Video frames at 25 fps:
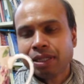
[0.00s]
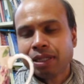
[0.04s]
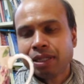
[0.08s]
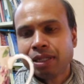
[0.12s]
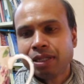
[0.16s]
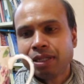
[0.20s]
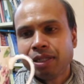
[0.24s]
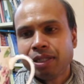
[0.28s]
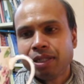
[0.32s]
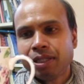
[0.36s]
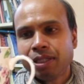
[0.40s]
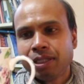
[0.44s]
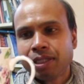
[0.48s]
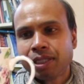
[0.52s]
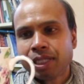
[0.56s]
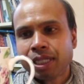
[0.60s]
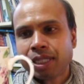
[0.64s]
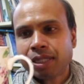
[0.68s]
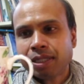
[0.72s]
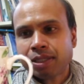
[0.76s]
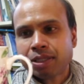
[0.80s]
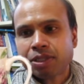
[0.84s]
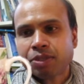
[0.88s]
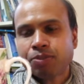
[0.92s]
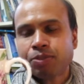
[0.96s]
a
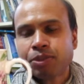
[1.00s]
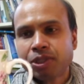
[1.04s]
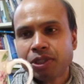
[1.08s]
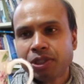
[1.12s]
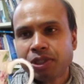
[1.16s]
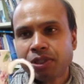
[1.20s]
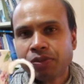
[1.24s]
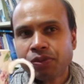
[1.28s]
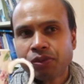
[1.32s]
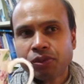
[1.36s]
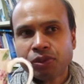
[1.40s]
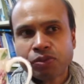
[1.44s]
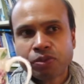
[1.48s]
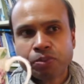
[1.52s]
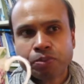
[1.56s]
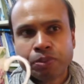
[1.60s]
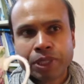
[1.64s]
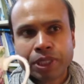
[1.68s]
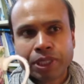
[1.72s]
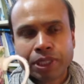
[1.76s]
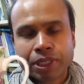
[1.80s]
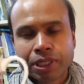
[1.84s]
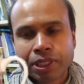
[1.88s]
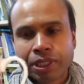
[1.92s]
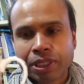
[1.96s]
detached observer of a
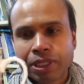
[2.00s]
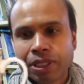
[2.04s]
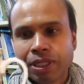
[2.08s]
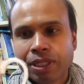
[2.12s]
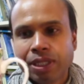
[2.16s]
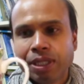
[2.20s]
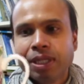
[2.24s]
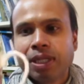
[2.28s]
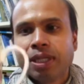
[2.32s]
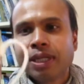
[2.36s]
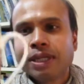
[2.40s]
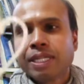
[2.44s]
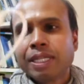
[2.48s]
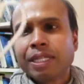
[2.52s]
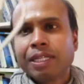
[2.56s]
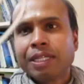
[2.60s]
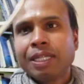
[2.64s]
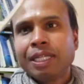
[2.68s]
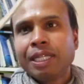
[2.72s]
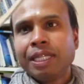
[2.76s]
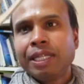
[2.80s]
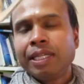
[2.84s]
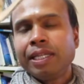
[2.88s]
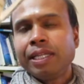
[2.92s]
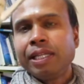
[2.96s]
mug, can
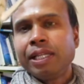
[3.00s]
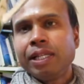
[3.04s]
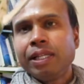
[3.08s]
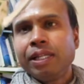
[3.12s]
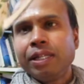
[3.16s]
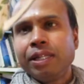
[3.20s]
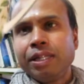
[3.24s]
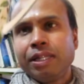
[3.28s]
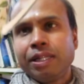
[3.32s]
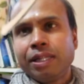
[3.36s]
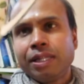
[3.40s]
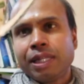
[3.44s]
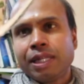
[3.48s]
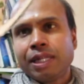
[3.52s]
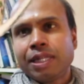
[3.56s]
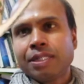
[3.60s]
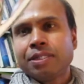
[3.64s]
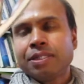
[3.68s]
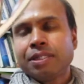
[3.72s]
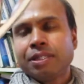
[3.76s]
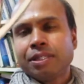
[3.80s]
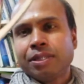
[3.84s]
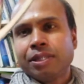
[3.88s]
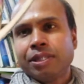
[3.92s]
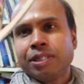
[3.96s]
clearly
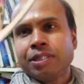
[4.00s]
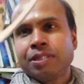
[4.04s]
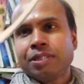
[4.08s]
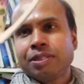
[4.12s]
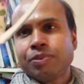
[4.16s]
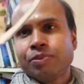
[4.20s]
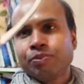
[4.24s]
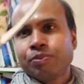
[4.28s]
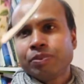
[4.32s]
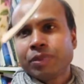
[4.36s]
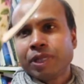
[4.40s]
has this.